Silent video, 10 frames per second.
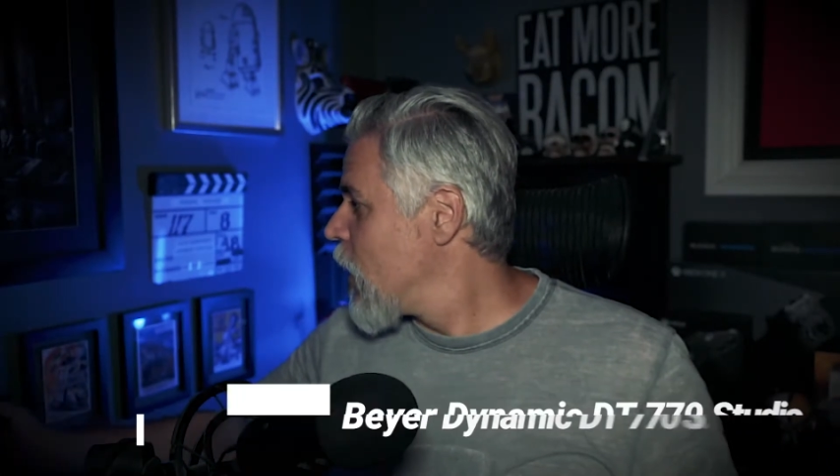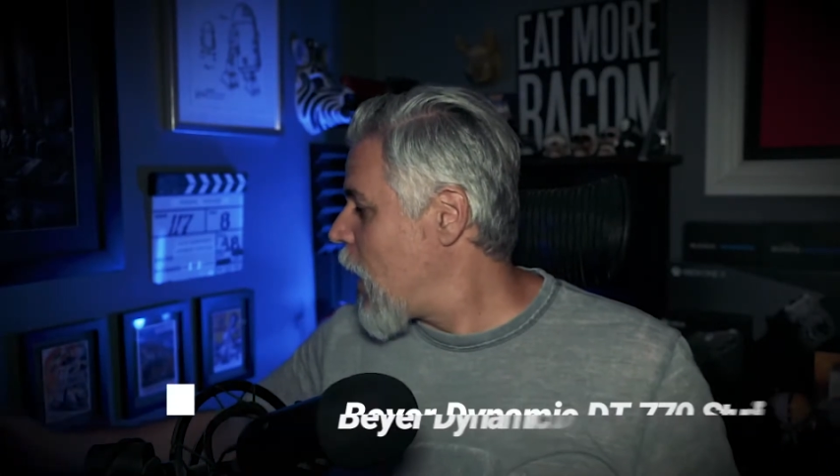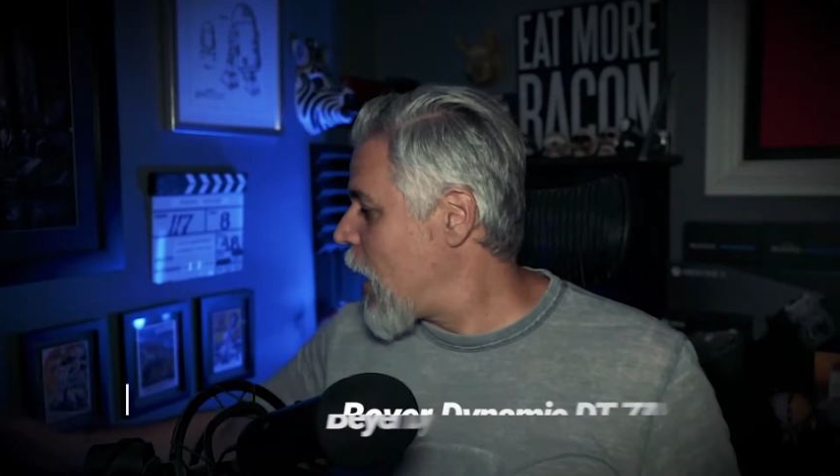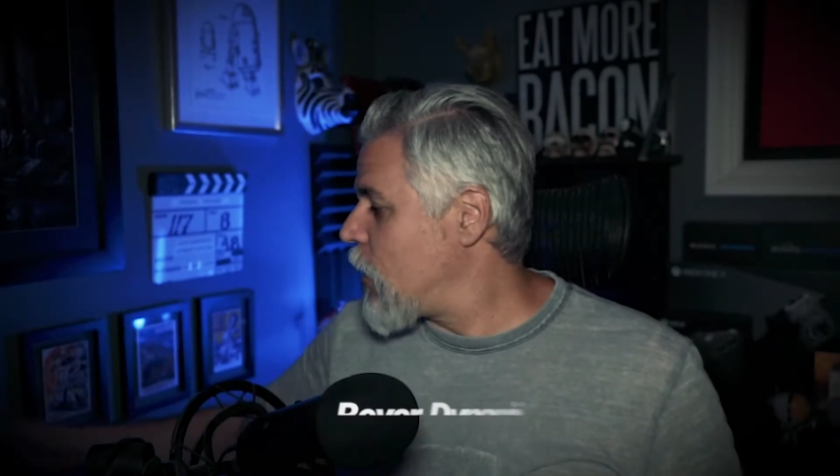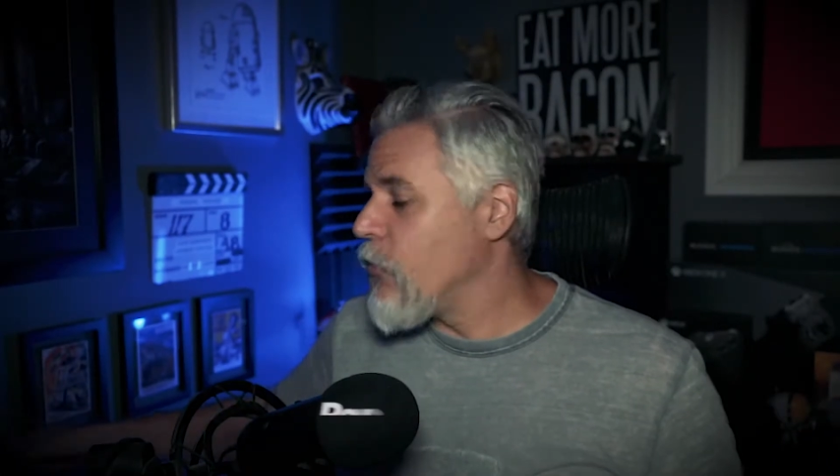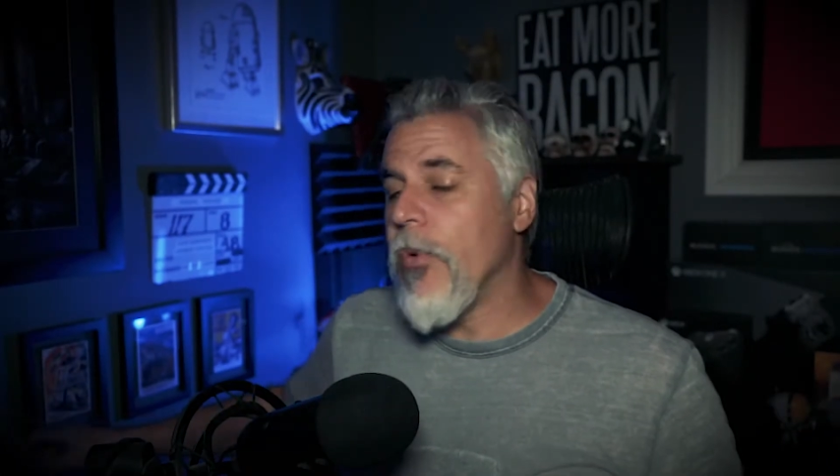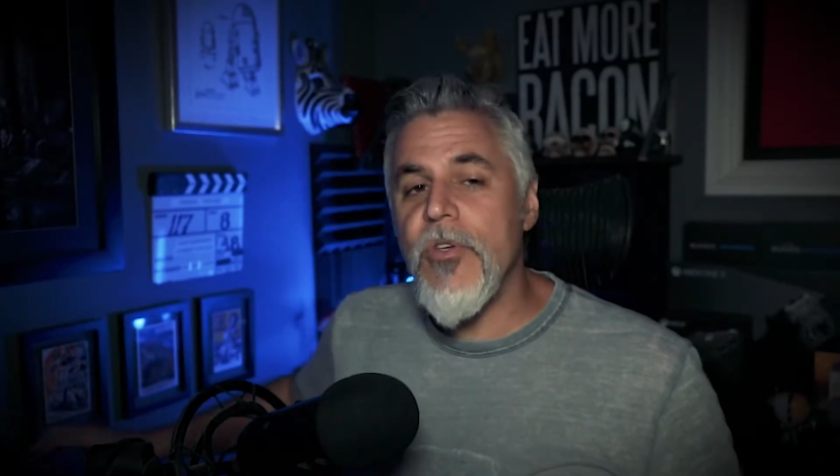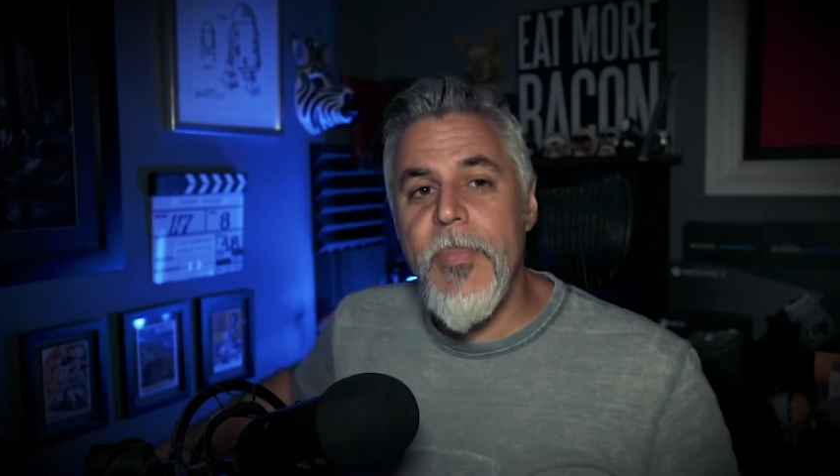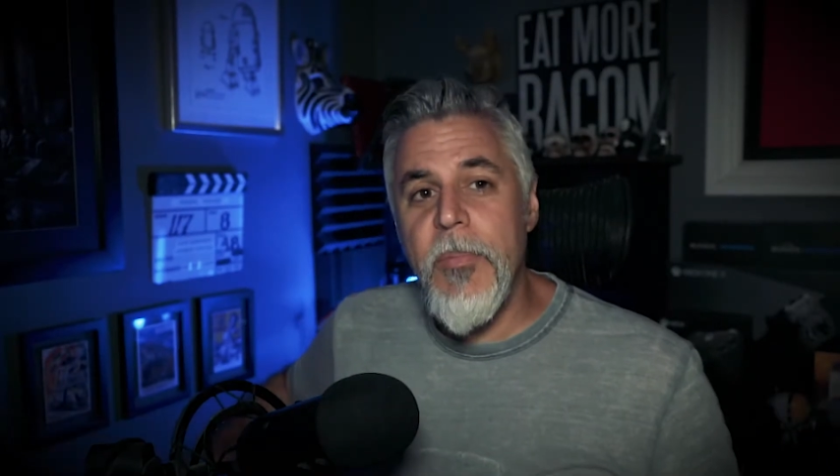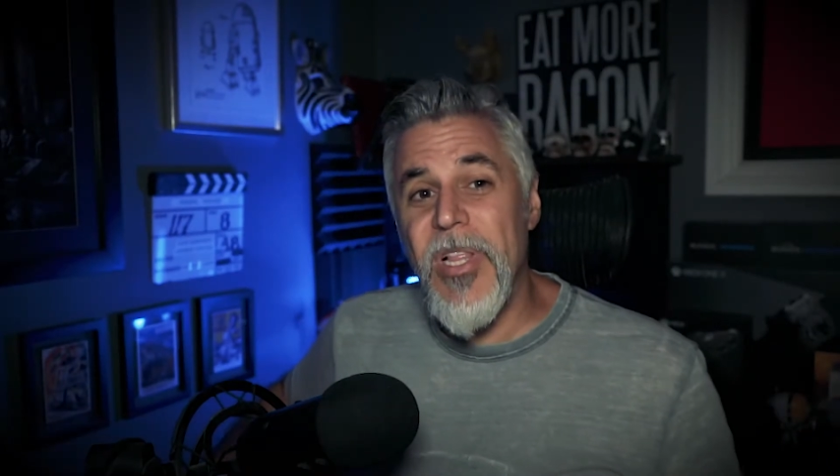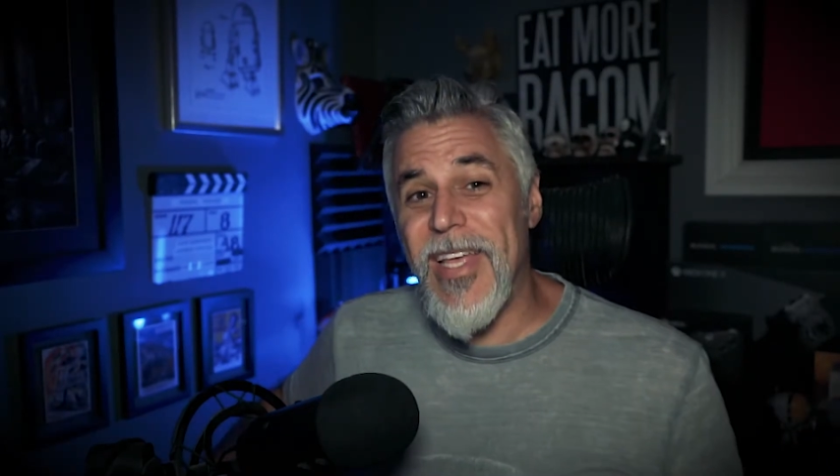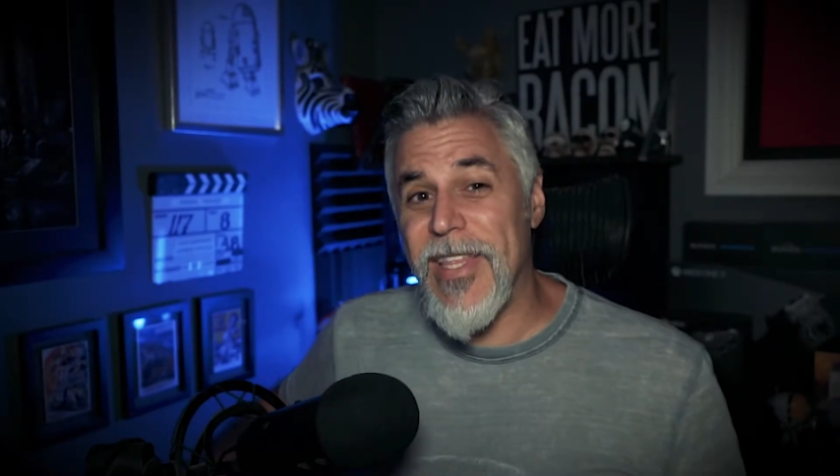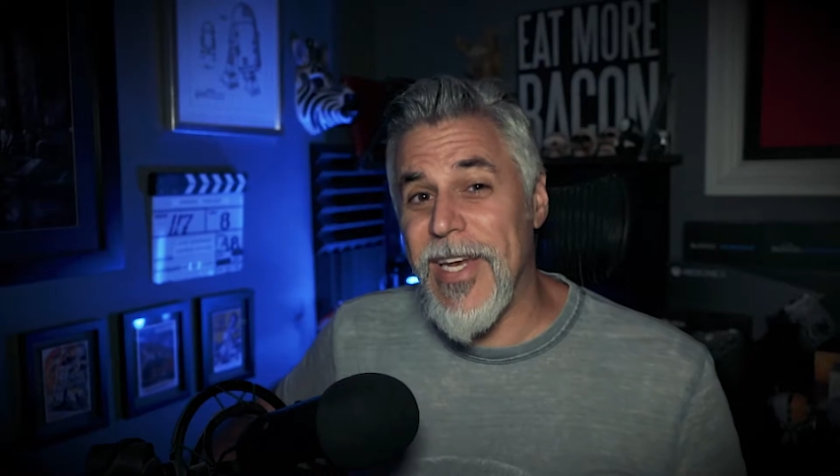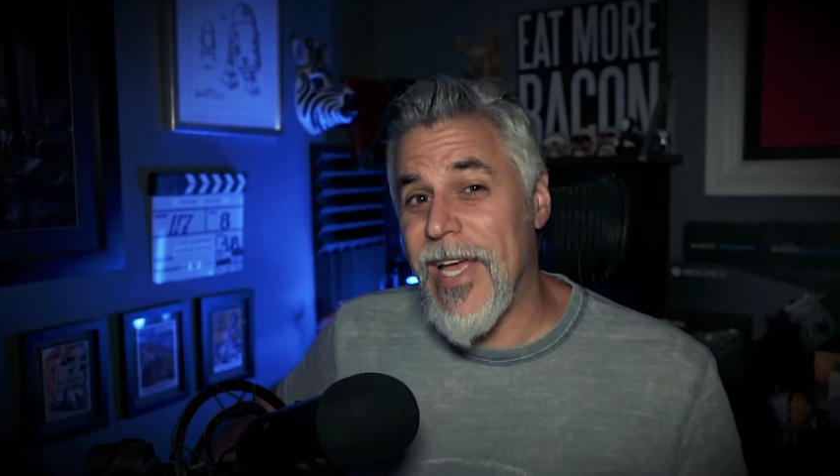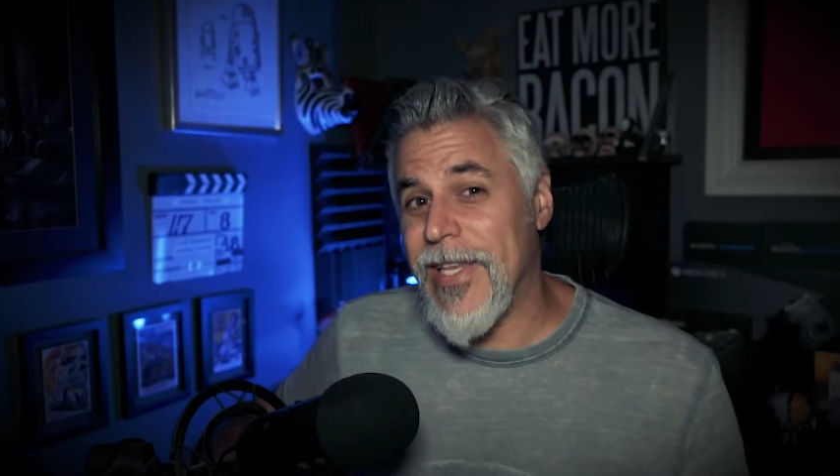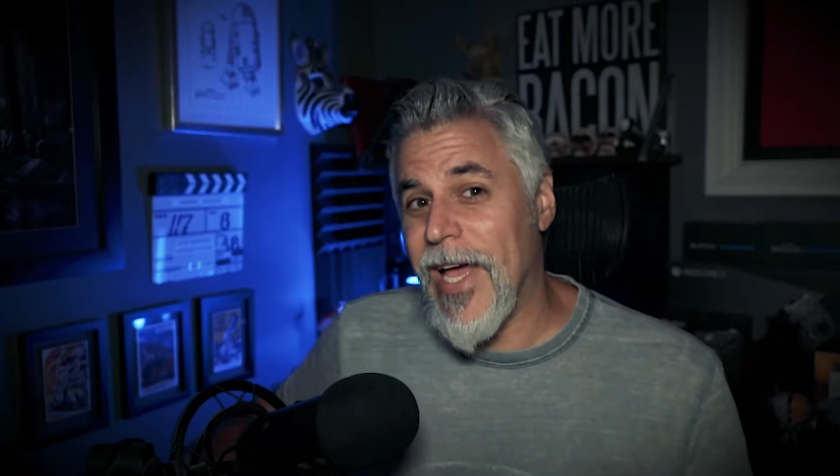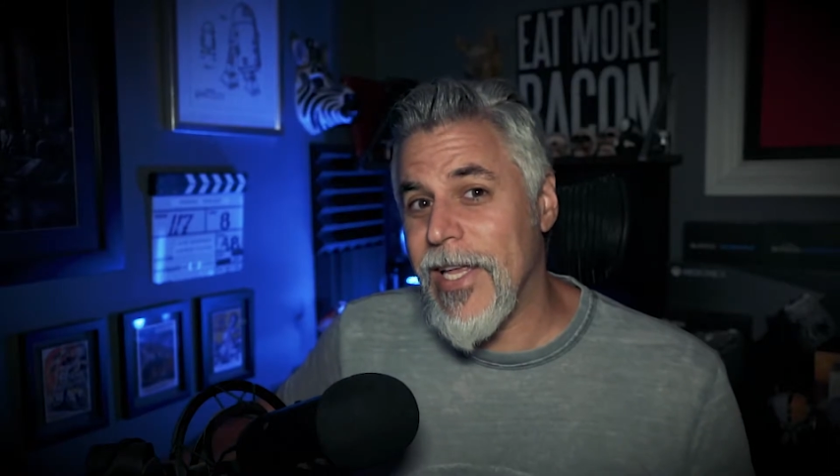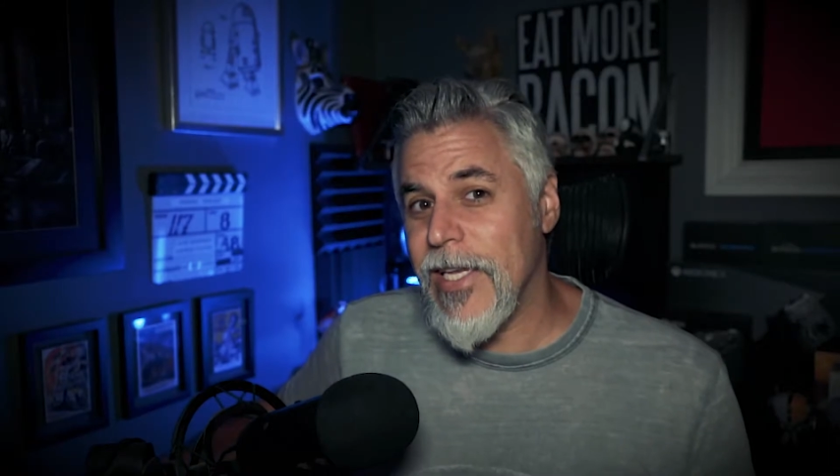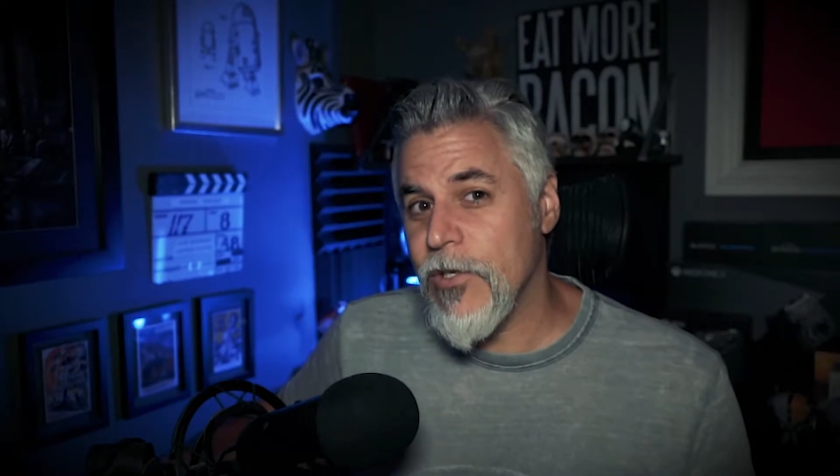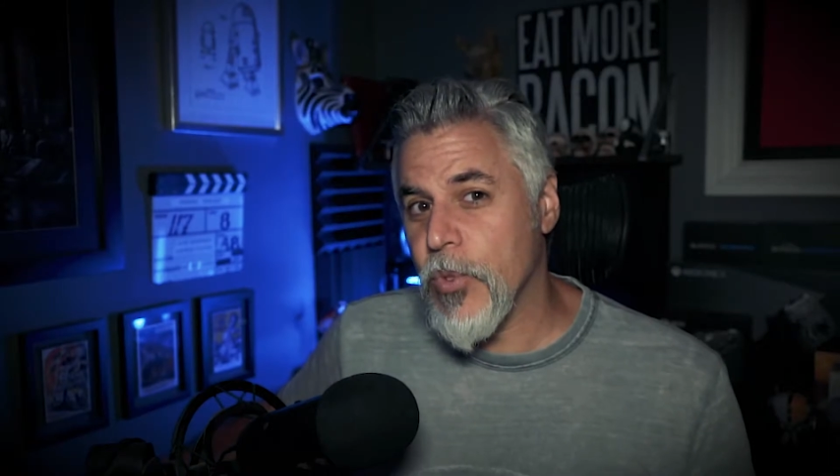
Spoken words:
I know most people like the 990s,